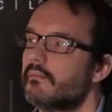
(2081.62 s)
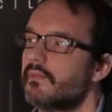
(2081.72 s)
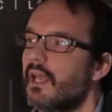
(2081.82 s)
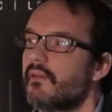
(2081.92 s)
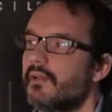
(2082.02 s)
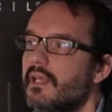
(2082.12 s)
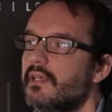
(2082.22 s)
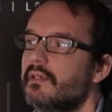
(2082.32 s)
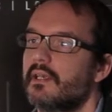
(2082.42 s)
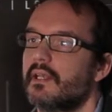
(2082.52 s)
gathering
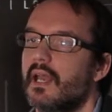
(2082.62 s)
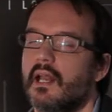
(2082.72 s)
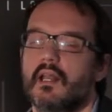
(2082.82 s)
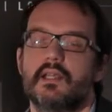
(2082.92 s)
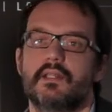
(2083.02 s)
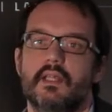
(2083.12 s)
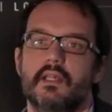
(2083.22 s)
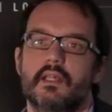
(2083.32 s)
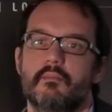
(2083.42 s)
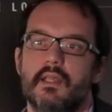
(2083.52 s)
it and analyzing
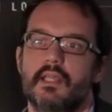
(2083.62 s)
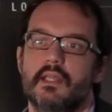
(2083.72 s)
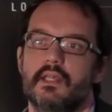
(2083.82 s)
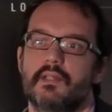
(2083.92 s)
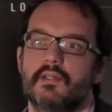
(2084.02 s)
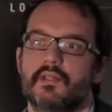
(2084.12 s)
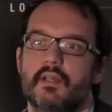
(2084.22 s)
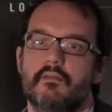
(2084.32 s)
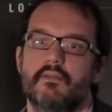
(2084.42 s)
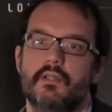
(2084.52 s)
it and making it into
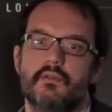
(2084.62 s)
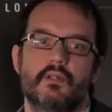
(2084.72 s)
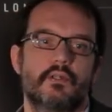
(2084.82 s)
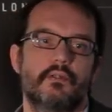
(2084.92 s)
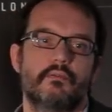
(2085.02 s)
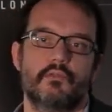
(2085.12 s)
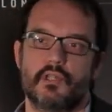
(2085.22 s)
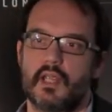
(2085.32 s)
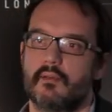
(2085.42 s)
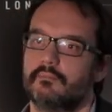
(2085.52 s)
stuff that you can
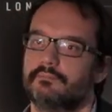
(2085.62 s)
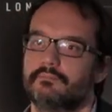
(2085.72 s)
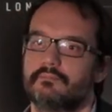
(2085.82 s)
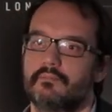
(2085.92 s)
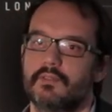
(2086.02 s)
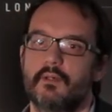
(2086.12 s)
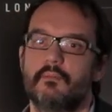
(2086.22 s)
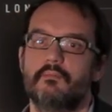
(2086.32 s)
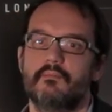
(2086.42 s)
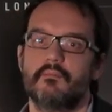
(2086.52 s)
share. So
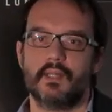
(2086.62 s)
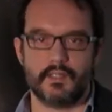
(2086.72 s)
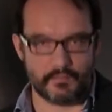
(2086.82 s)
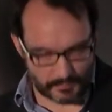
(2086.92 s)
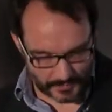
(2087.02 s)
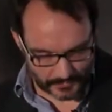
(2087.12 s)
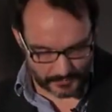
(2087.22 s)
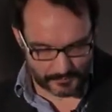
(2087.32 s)
thank you very much.